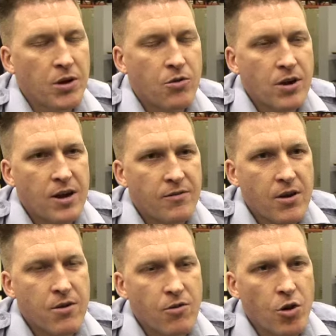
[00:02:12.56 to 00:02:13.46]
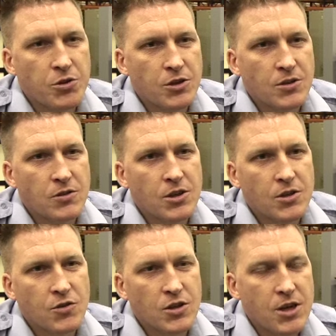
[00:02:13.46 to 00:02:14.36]
When you run out of area ops, you can, you
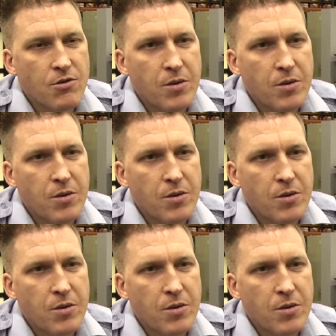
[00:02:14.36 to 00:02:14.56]
can see your